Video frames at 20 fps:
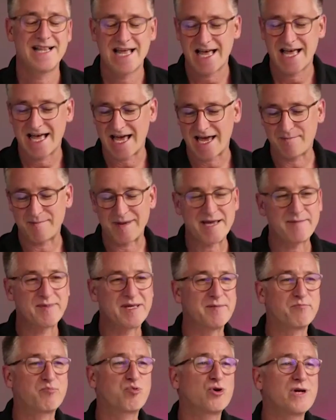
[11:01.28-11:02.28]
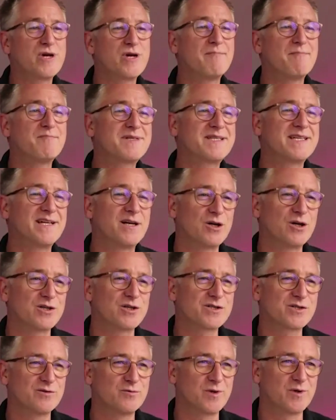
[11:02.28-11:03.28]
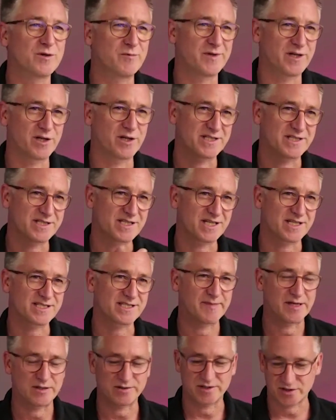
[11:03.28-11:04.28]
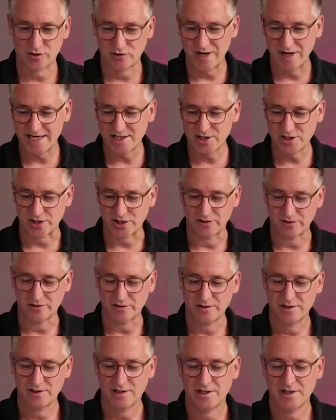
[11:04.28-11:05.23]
and maybe preempting also what we're going to discuss about the trade show.